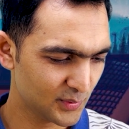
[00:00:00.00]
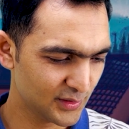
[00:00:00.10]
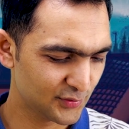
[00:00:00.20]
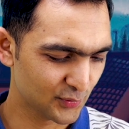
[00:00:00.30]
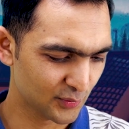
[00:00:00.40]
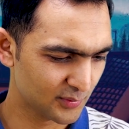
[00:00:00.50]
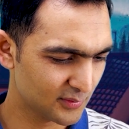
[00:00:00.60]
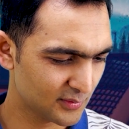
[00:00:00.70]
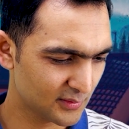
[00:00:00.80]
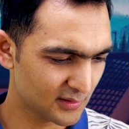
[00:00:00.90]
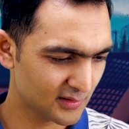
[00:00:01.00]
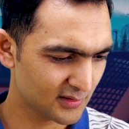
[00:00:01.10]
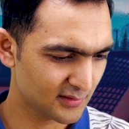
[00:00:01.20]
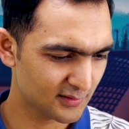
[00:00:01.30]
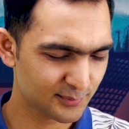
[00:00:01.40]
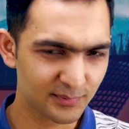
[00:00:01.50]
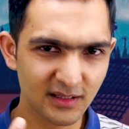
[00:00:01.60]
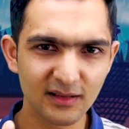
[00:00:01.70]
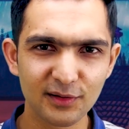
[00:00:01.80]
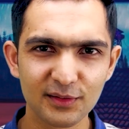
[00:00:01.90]
issue.
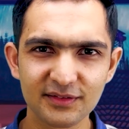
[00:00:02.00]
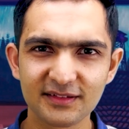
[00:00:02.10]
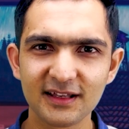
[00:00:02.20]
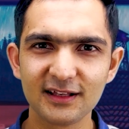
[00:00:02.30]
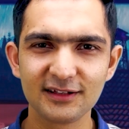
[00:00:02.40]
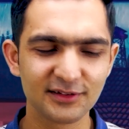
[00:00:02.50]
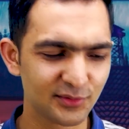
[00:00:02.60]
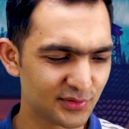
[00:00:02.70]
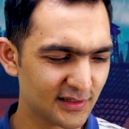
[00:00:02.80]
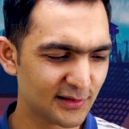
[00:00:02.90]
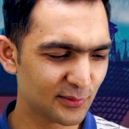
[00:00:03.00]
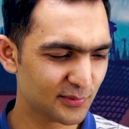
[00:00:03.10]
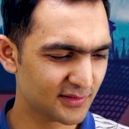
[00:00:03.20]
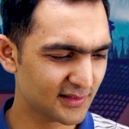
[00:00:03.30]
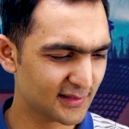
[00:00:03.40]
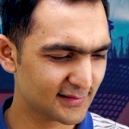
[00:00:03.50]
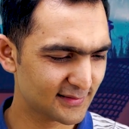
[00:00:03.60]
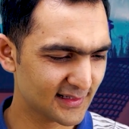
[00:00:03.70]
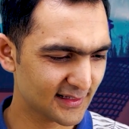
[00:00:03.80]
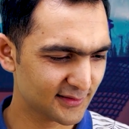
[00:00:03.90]
Yeah, still she say
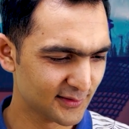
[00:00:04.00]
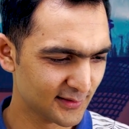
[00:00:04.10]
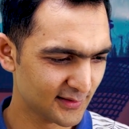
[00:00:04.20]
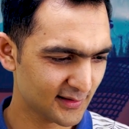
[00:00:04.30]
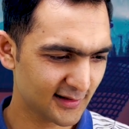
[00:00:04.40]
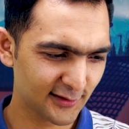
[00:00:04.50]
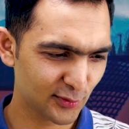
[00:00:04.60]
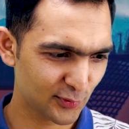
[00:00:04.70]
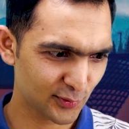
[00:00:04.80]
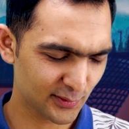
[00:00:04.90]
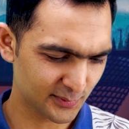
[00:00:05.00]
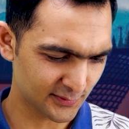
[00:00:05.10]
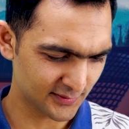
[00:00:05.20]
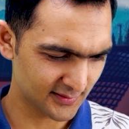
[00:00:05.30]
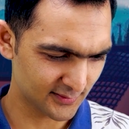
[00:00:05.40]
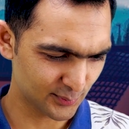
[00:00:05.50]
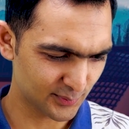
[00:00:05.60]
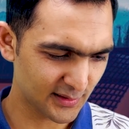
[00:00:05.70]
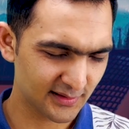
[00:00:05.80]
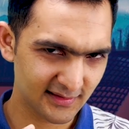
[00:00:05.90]
excellent. I don't know about
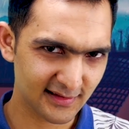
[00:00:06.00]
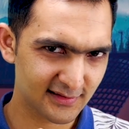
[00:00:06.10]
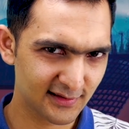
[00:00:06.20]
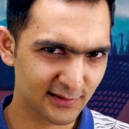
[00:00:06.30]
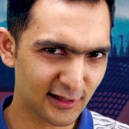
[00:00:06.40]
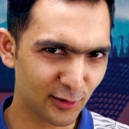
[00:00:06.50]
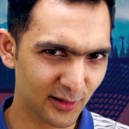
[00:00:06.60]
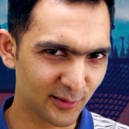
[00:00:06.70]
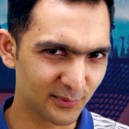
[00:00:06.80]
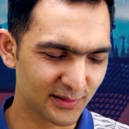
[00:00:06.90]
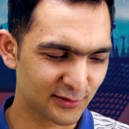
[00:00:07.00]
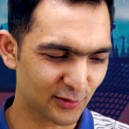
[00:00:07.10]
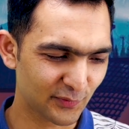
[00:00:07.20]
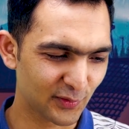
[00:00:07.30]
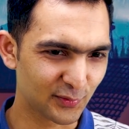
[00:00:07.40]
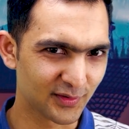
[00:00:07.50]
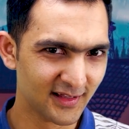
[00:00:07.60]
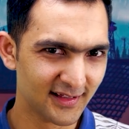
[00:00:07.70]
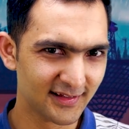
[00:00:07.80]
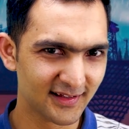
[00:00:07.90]
that. Now I am a bit confused.
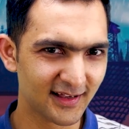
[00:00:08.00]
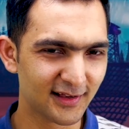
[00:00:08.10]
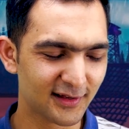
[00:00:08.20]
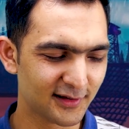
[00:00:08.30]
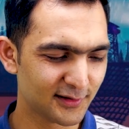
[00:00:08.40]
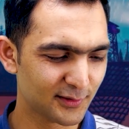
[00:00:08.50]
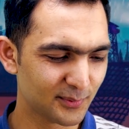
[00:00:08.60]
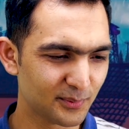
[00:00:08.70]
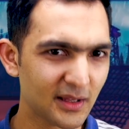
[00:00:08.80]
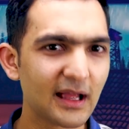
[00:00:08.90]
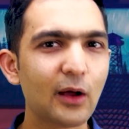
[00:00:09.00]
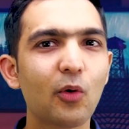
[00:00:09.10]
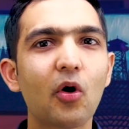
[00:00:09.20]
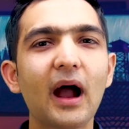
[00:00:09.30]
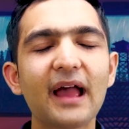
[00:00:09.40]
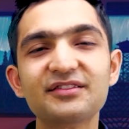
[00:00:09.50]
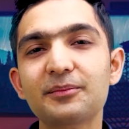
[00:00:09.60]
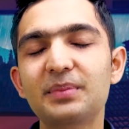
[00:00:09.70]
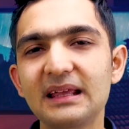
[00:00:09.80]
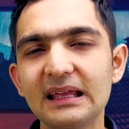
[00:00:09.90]
As a
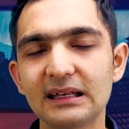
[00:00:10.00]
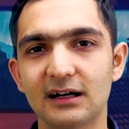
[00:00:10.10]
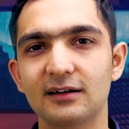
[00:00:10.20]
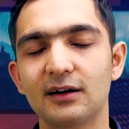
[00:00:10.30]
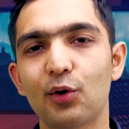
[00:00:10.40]
beginner,